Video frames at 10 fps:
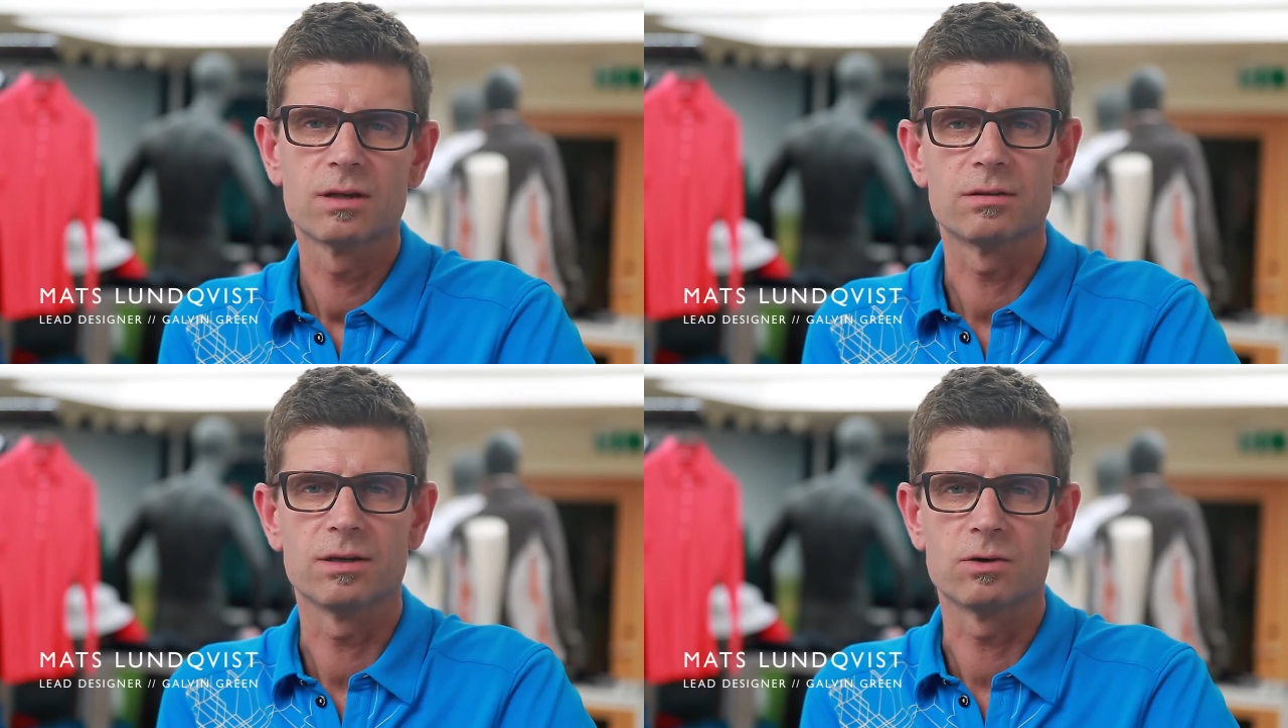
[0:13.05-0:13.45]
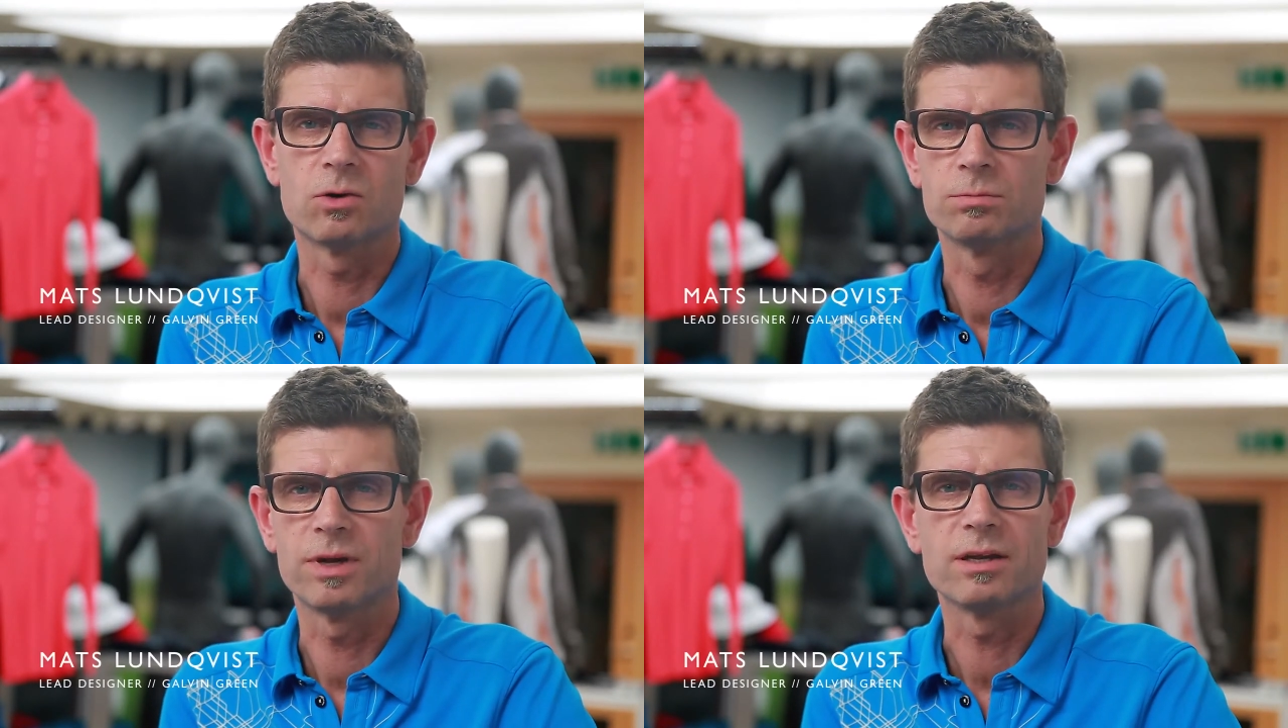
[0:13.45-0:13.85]
They are
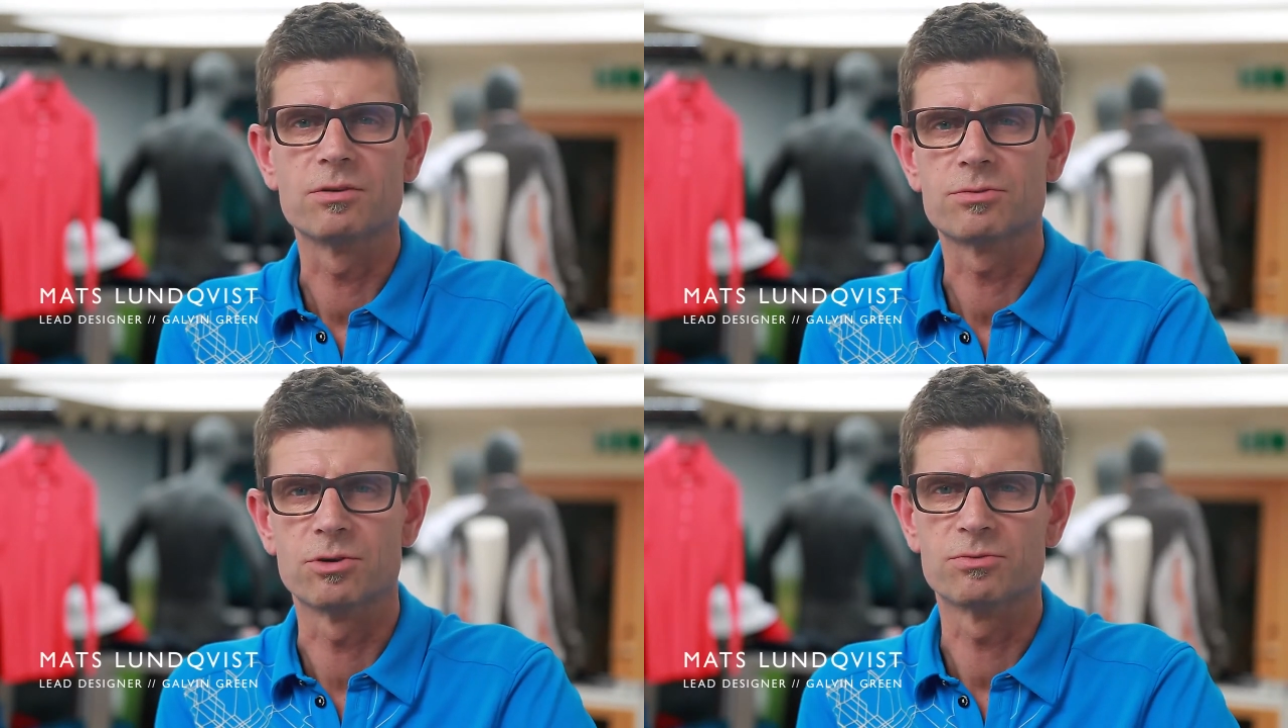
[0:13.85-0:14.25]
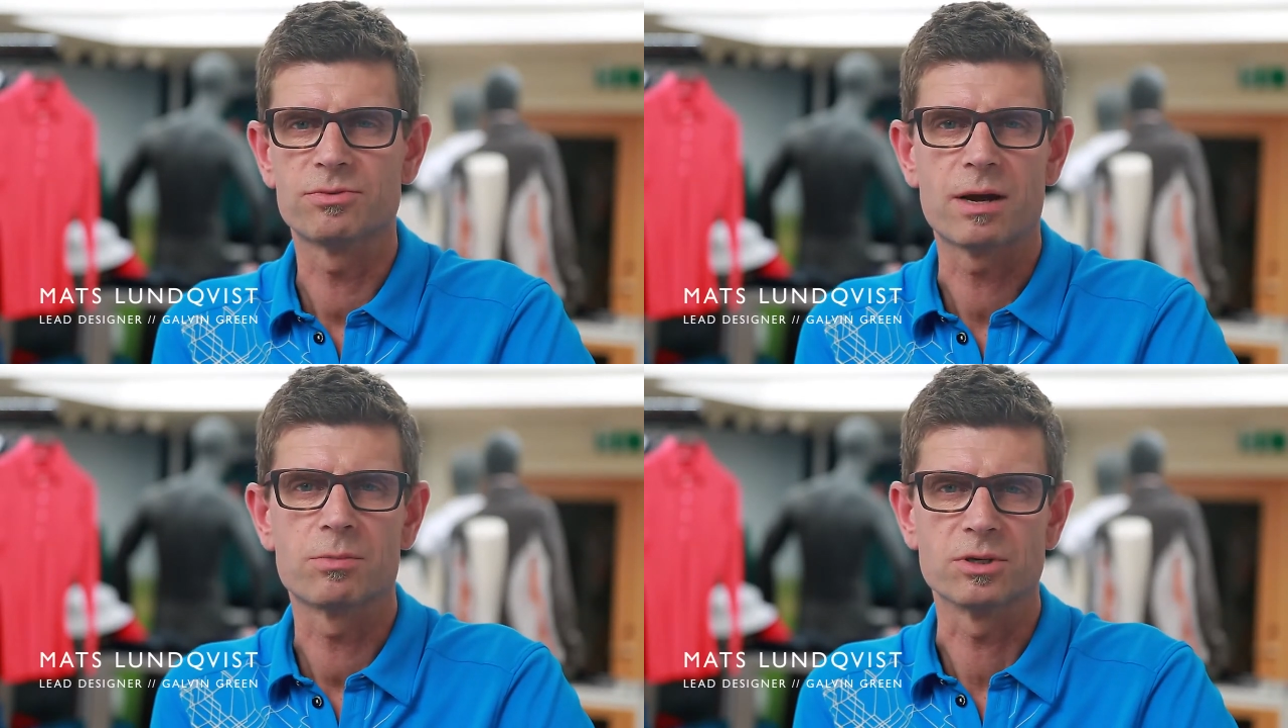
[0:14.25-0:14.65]
all made from
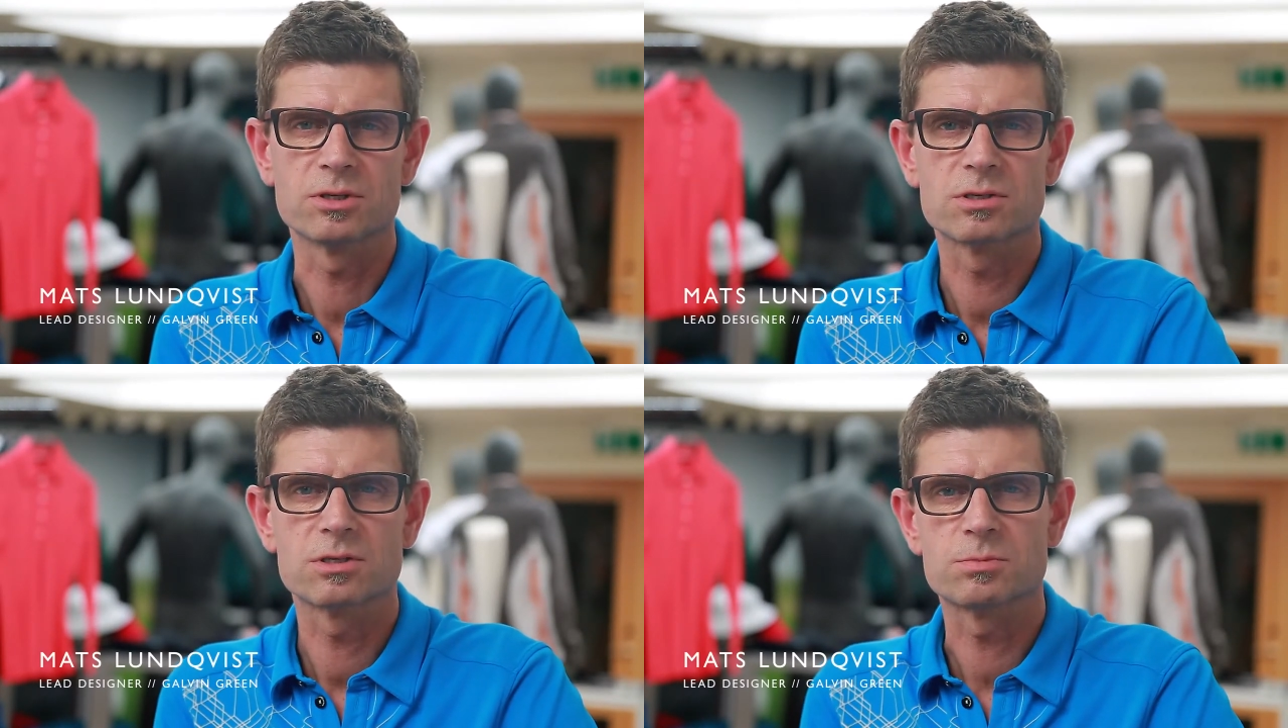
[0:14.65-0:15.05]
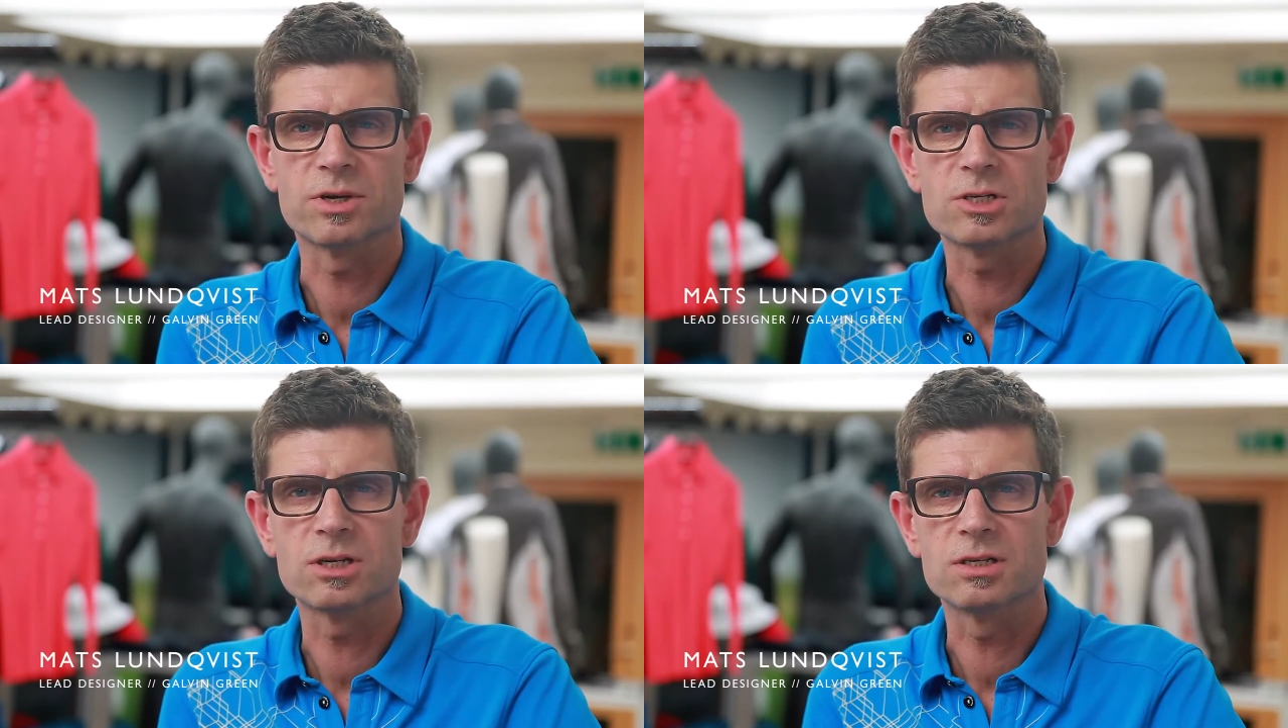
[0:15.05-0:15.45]
fabrics
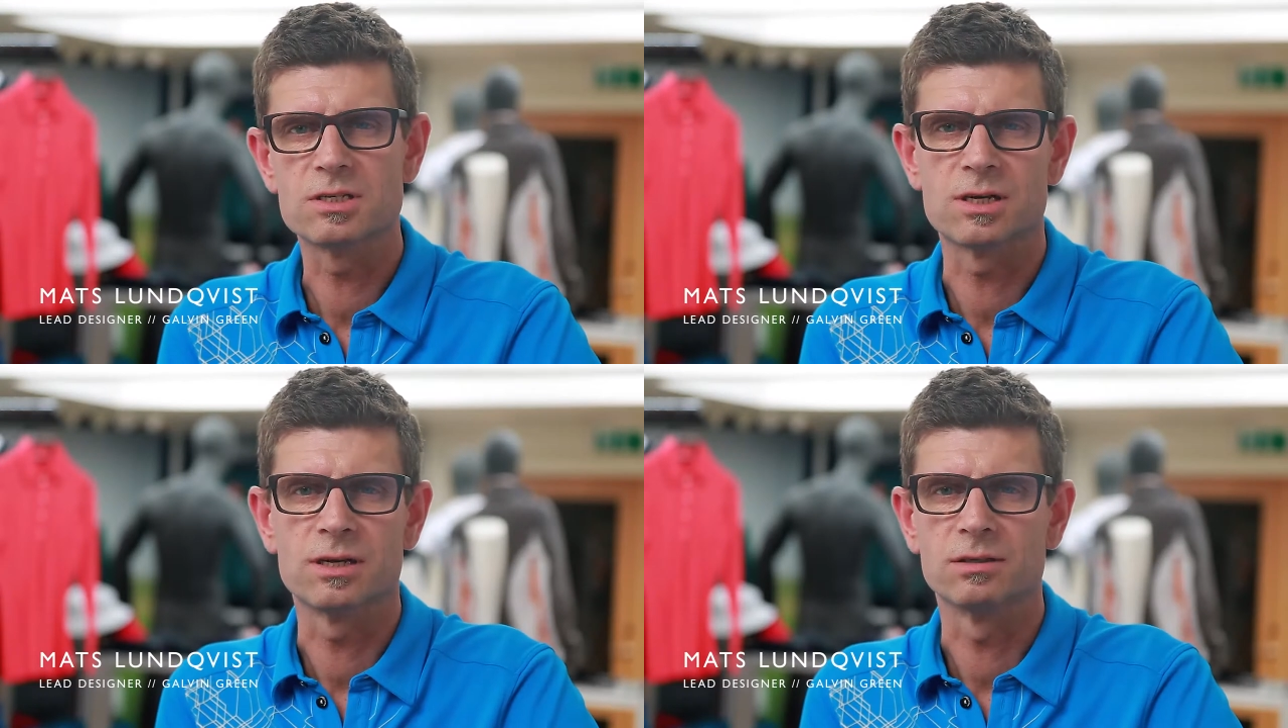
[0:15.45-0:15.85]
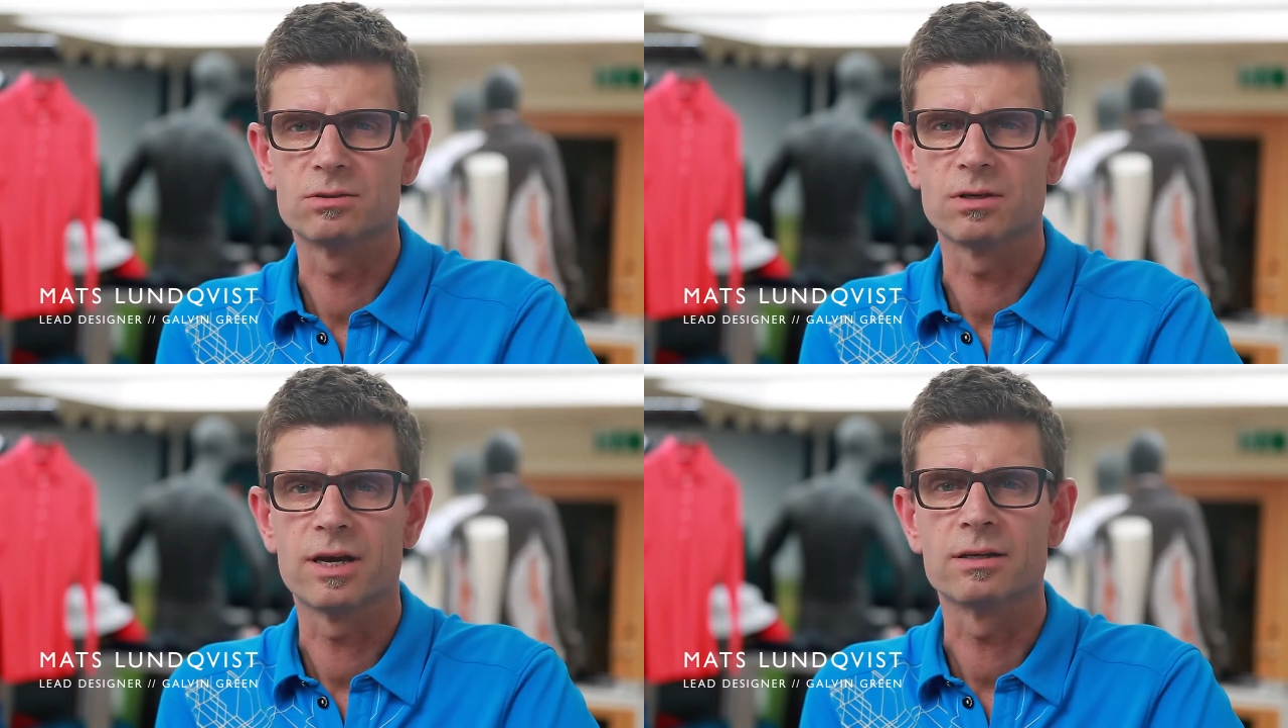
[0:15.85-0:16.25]
specially designed
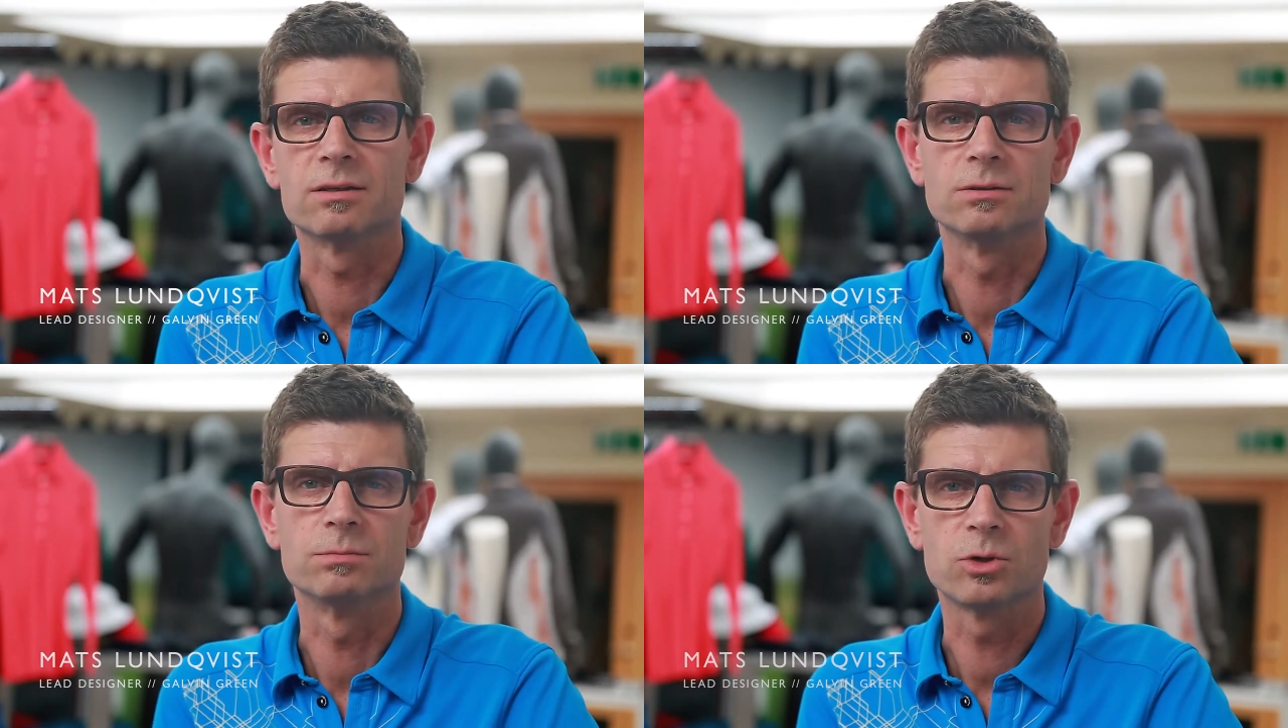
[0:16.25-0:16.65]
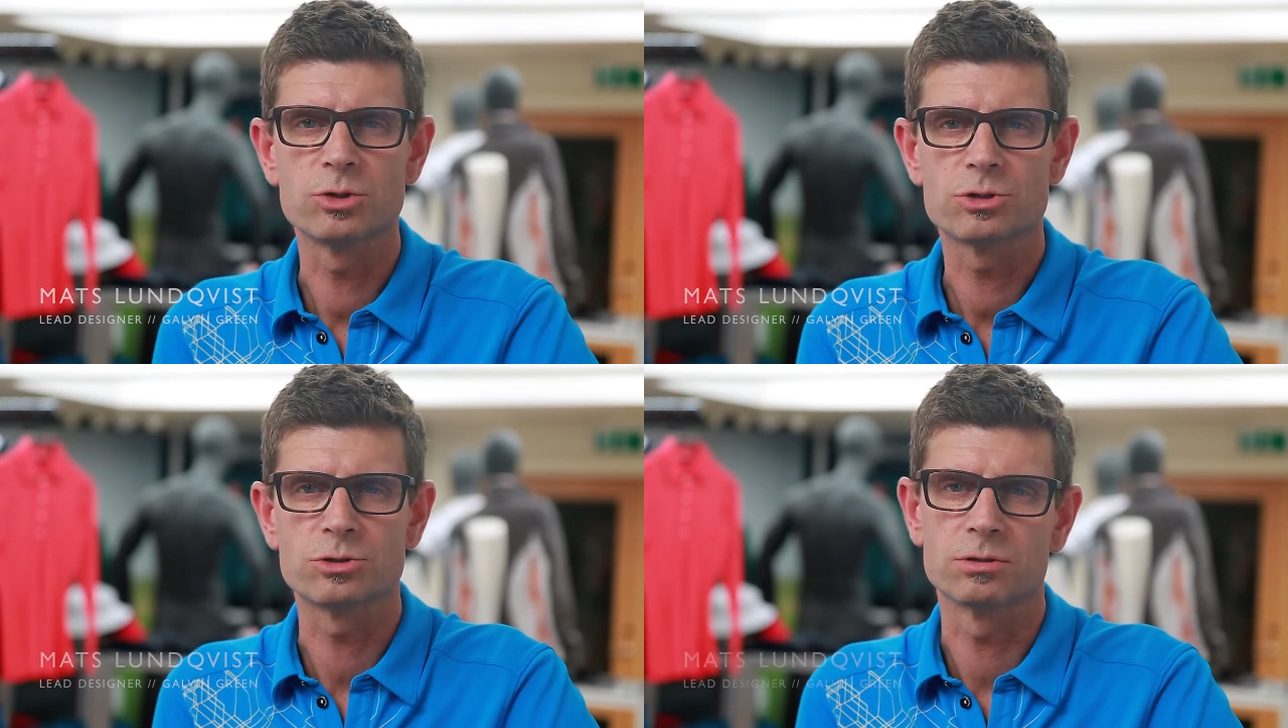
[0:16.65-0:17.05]
to handle
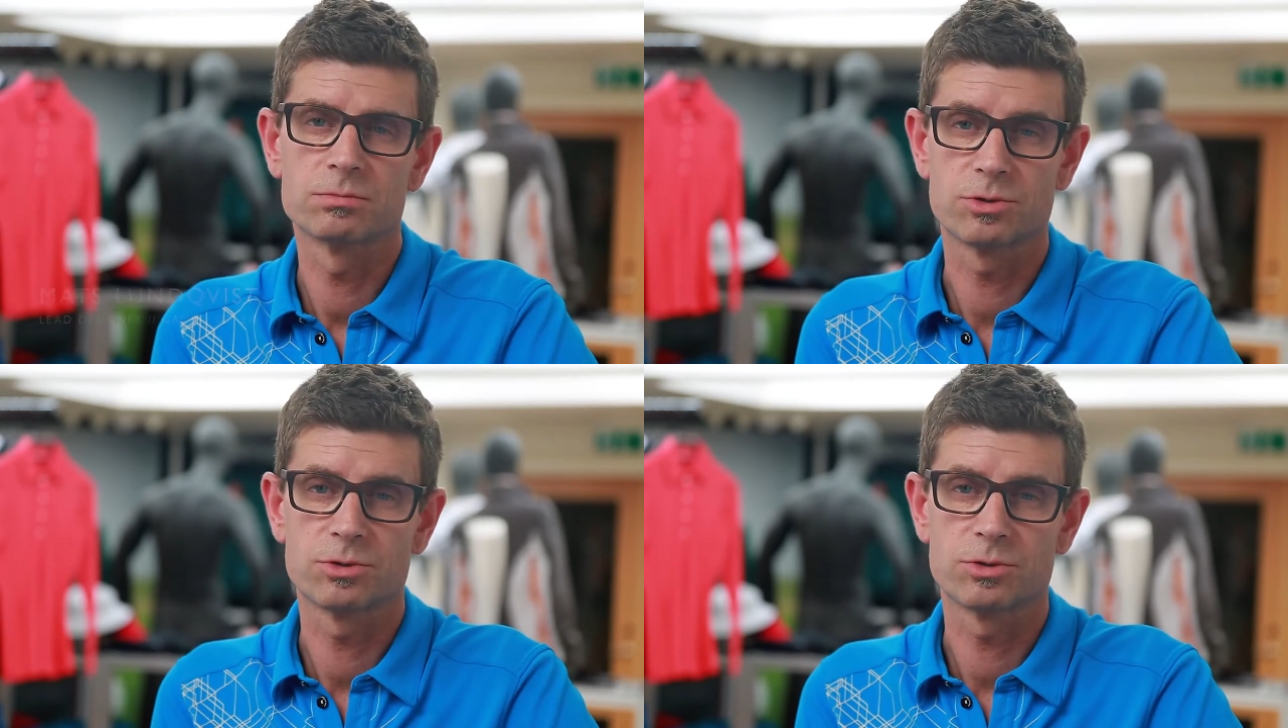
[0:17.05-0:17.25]
moisture